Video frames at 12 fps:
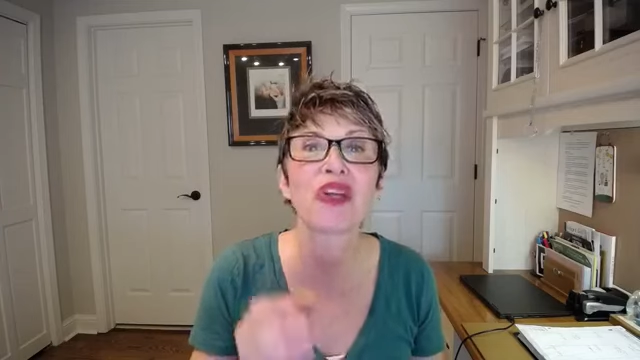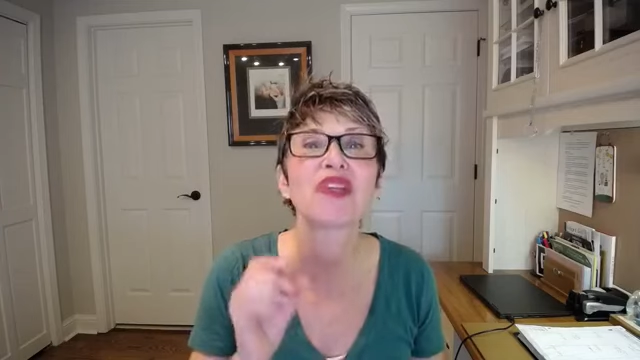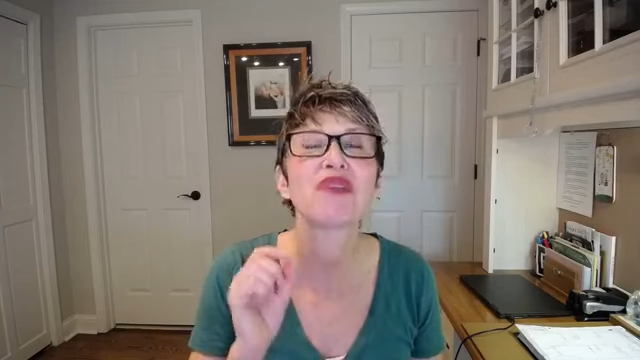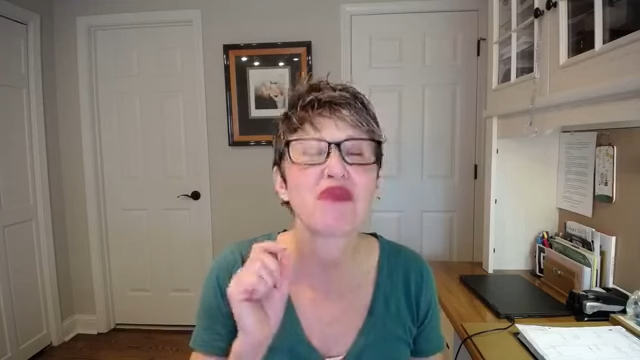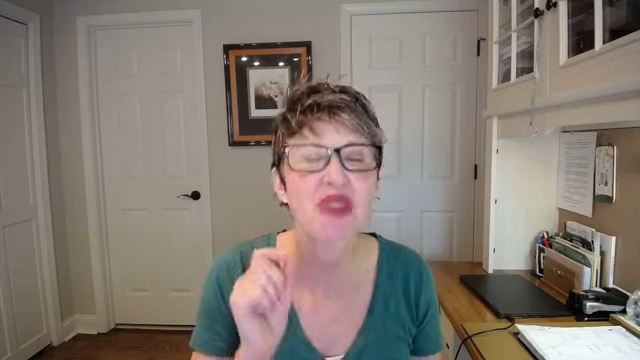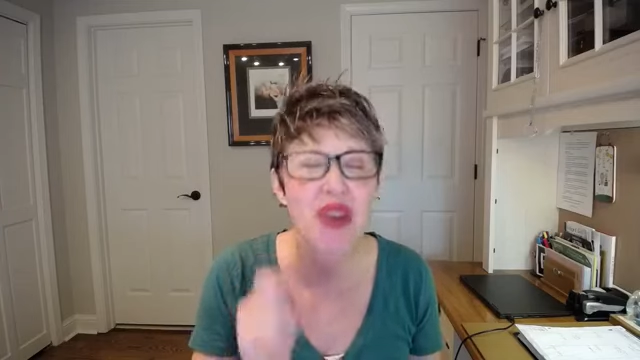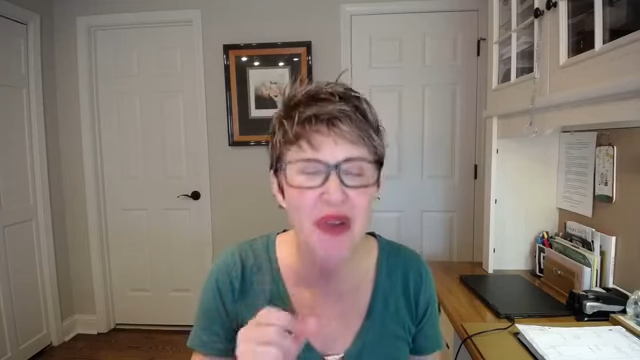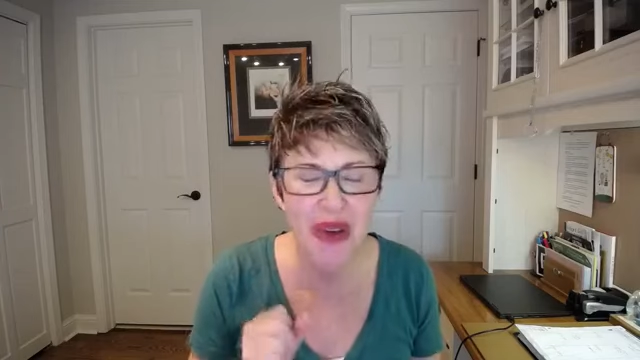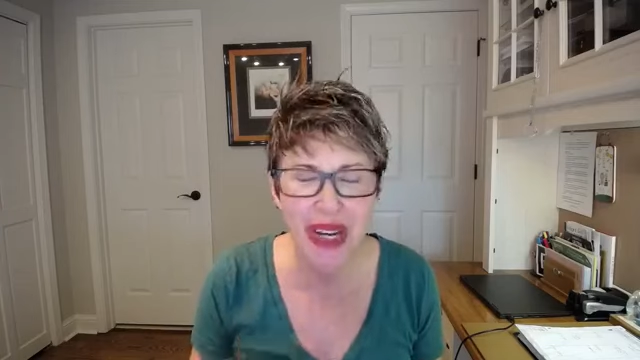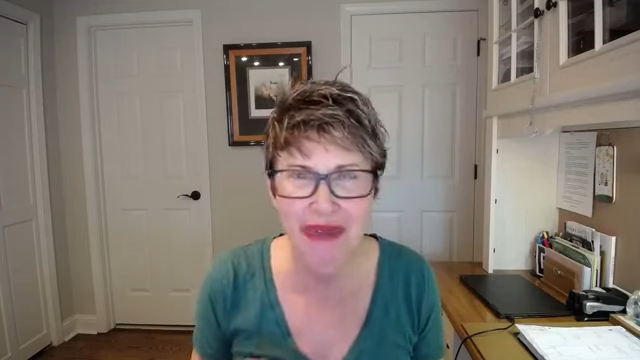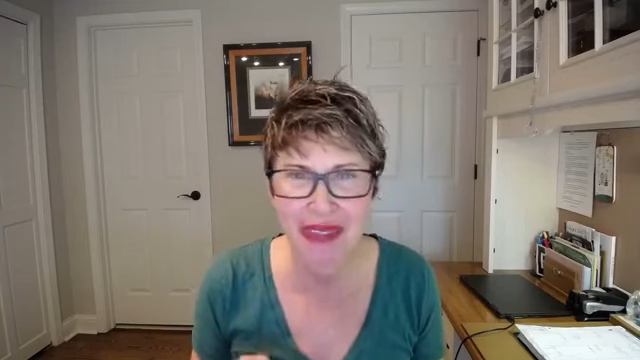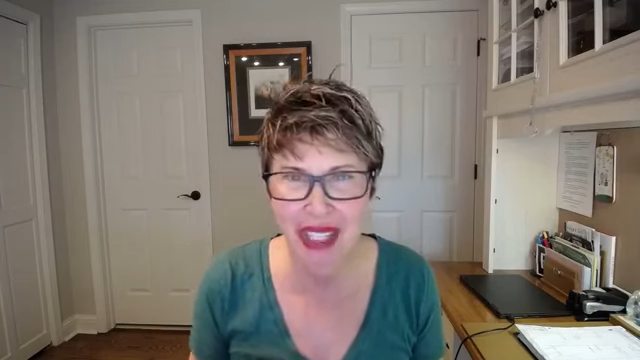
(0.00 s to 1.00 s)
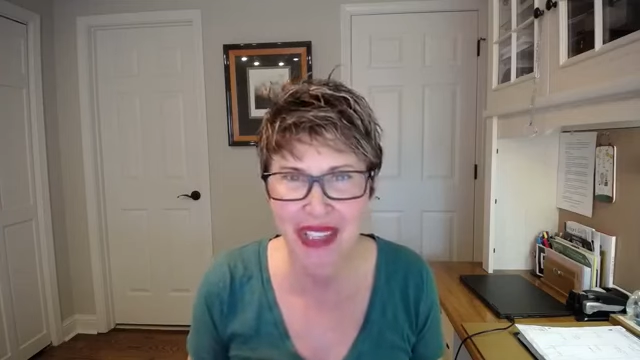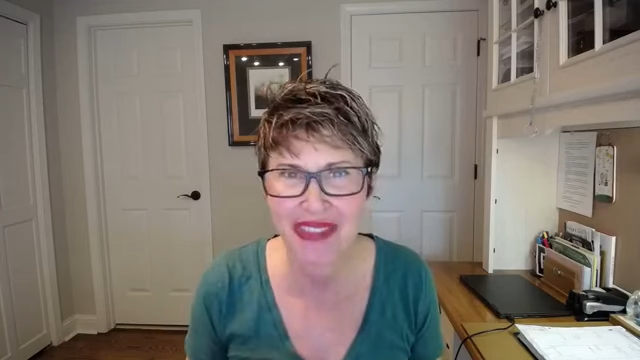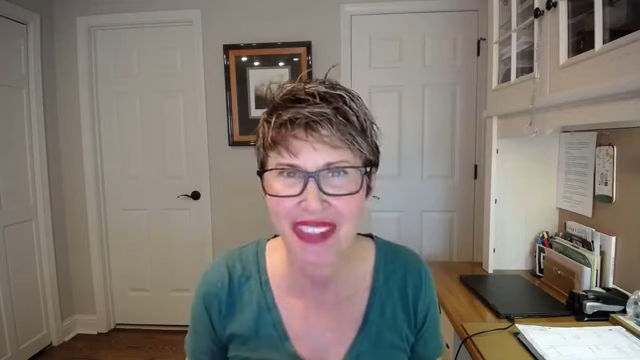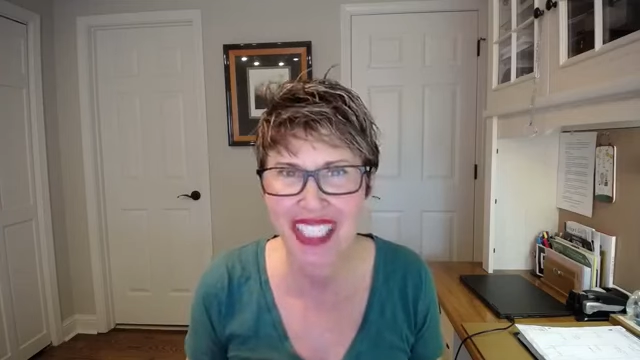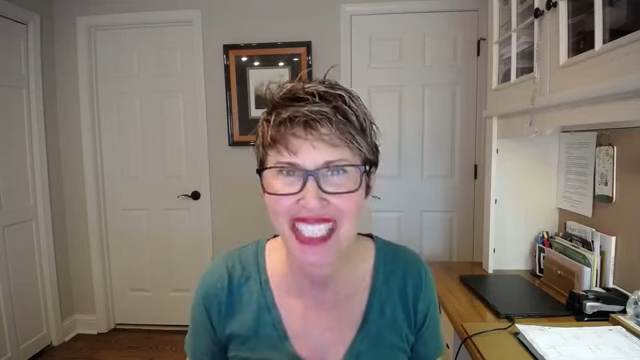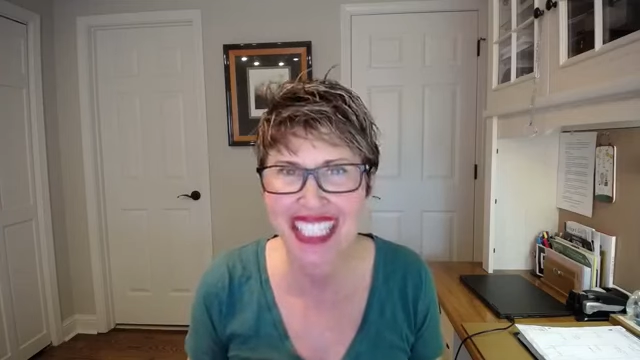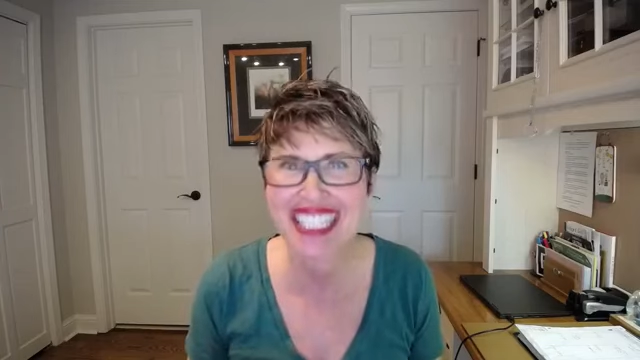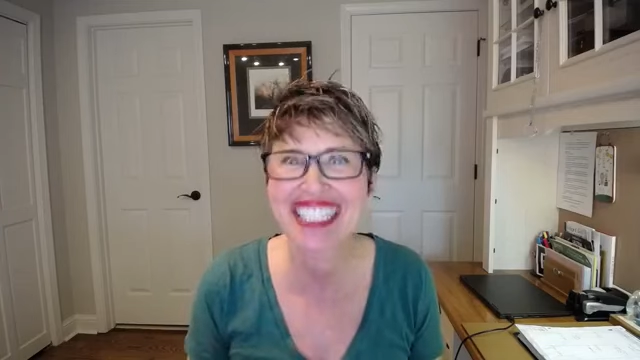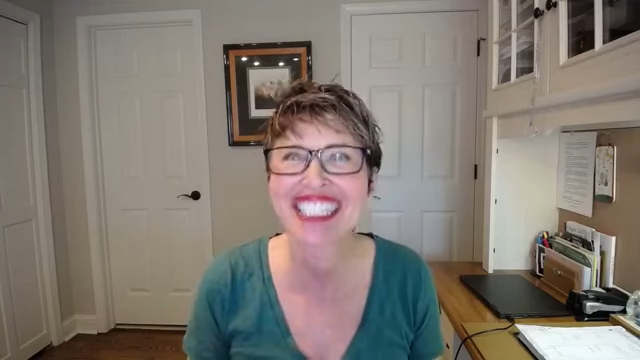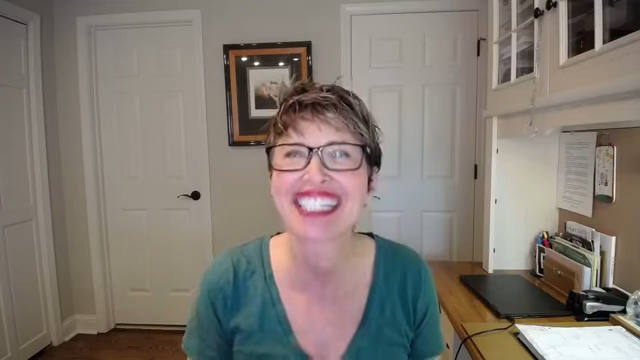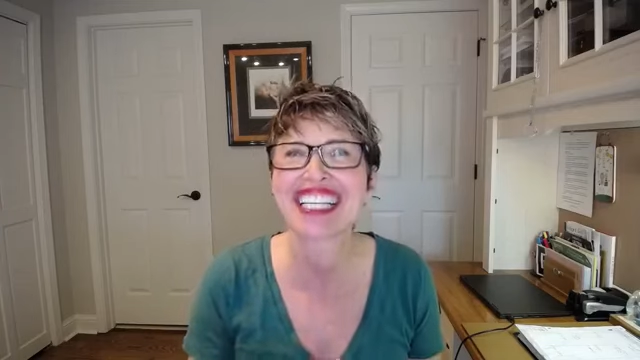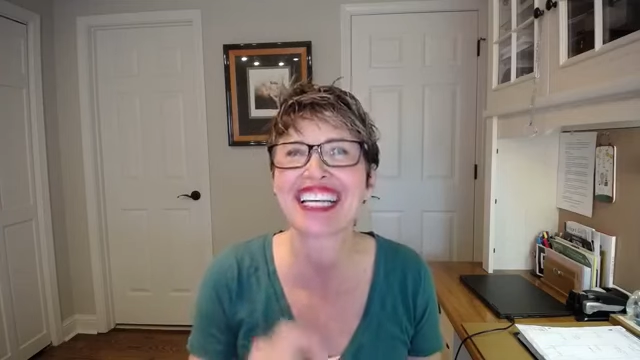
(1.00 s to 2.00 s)
you know how much fun it
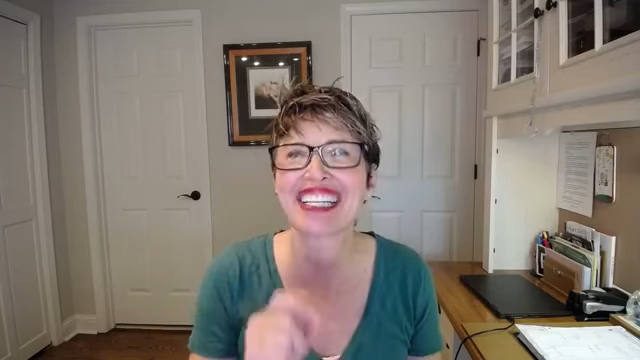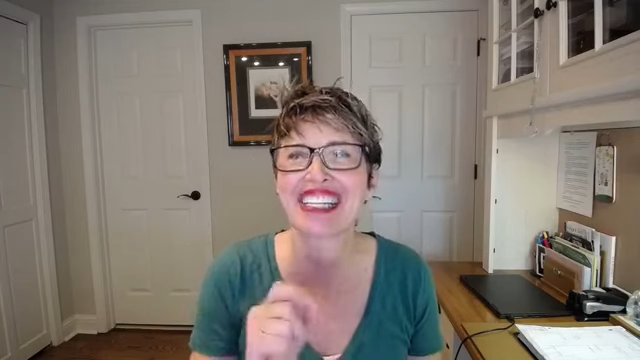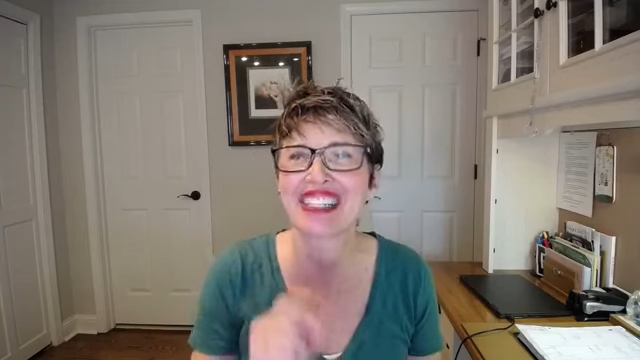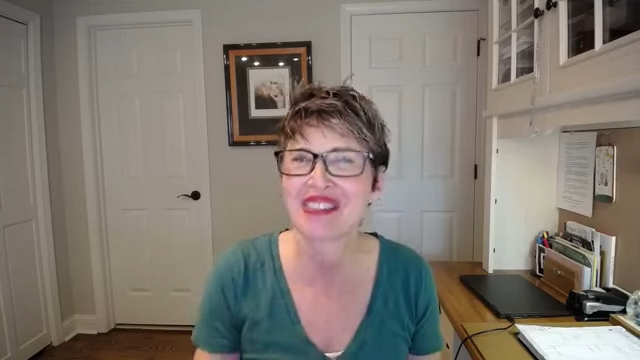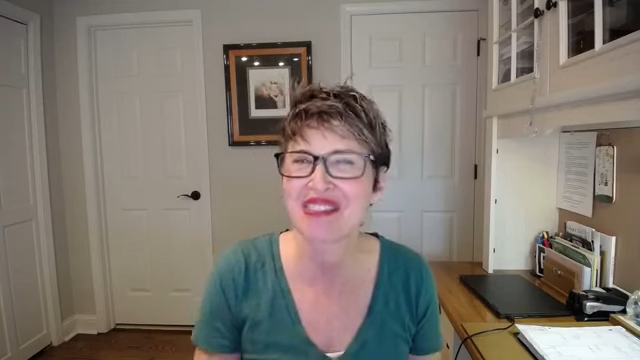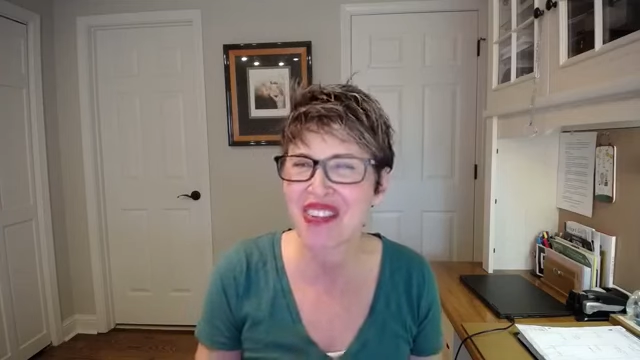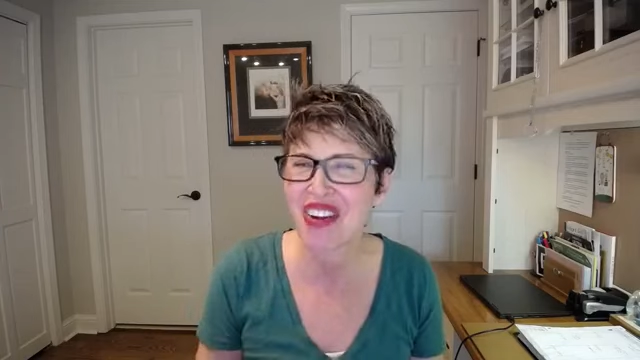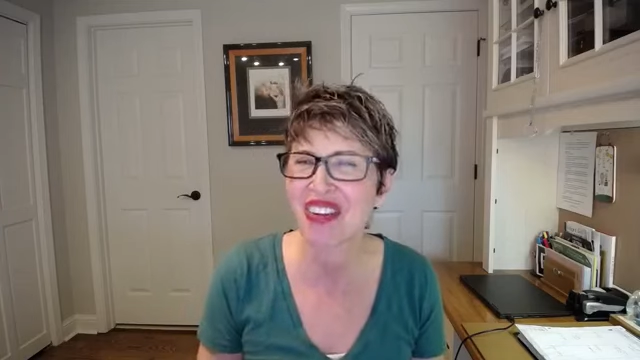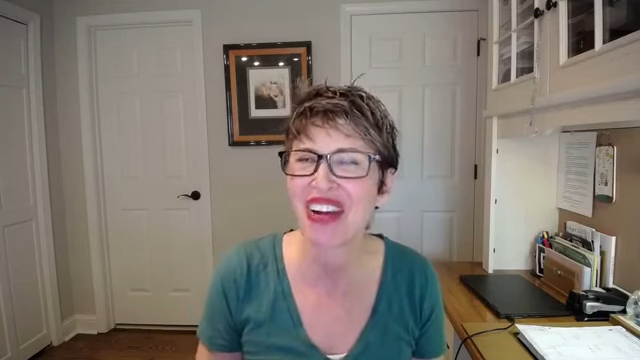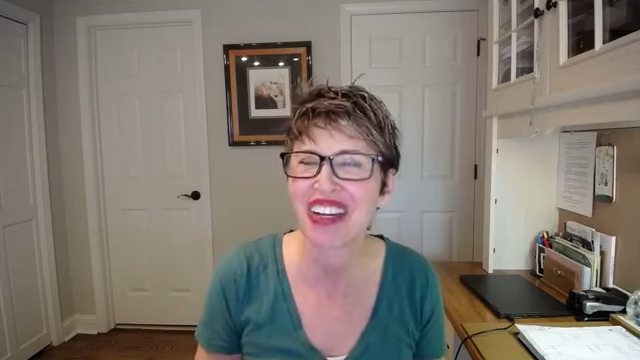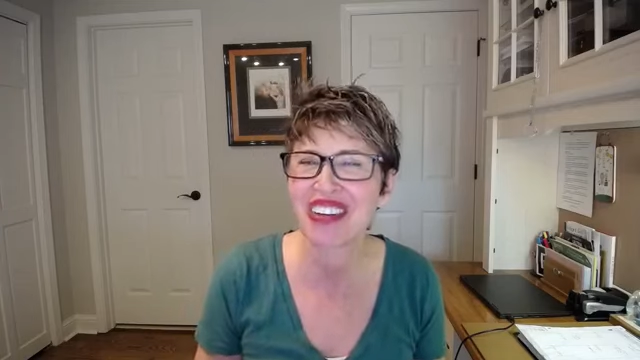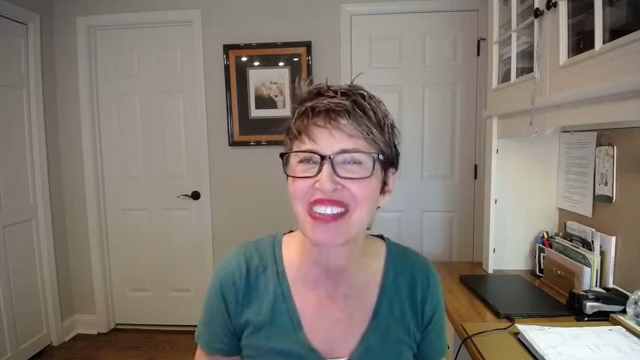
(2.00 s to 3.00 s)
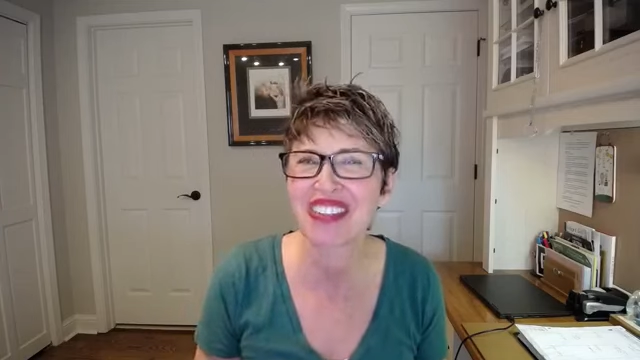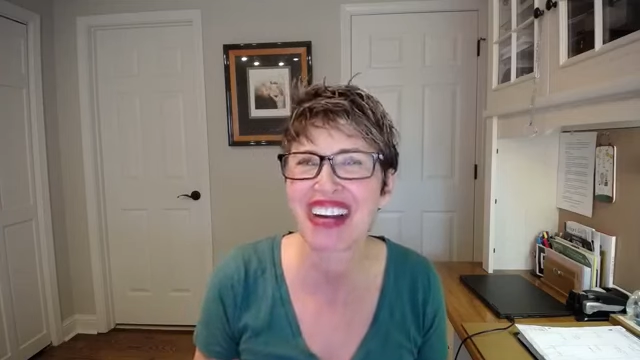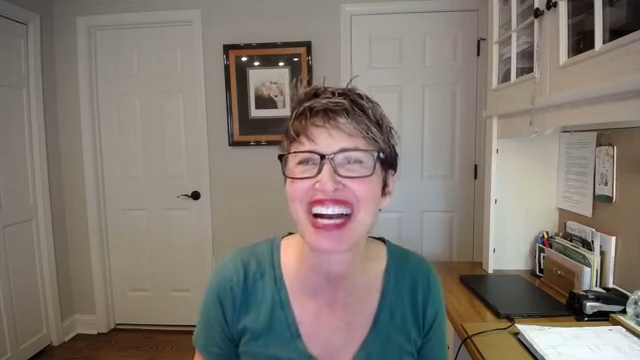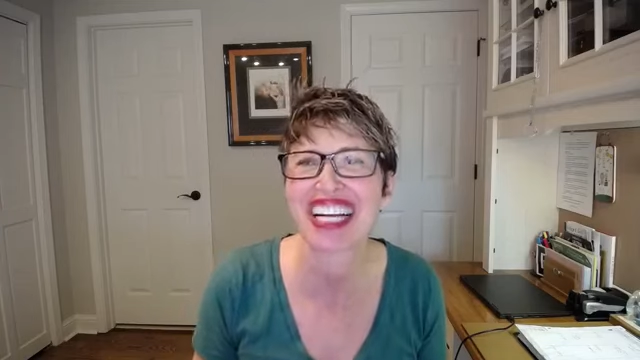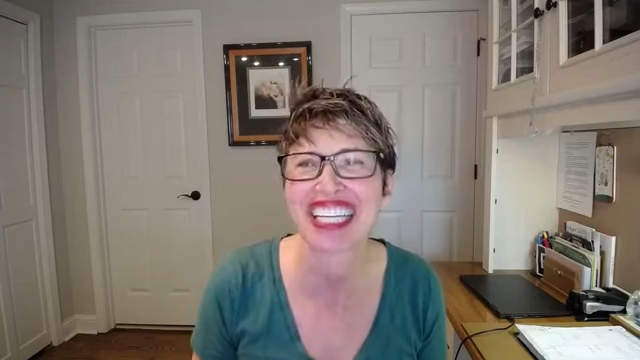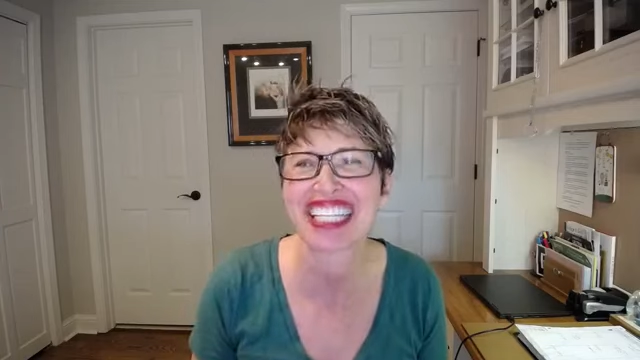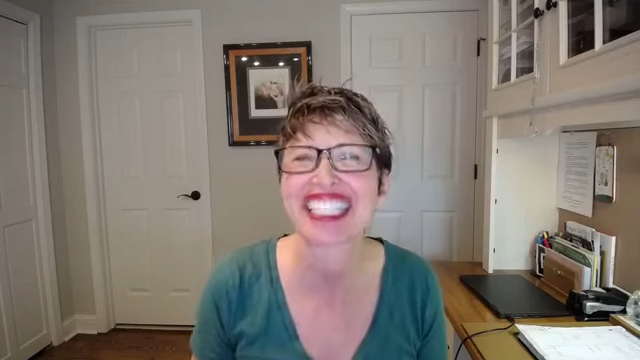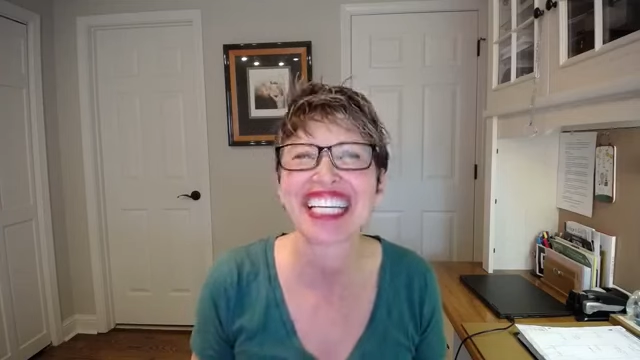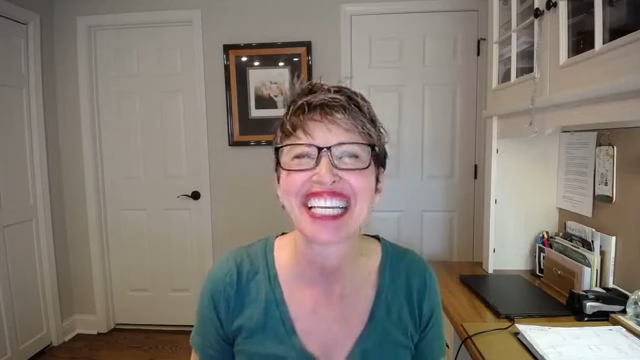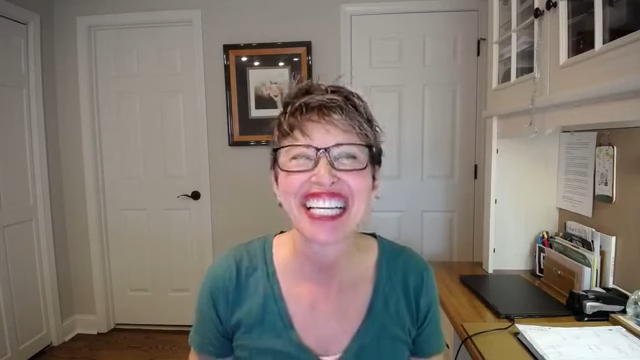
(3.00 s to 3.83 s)
is and you know how we rock it.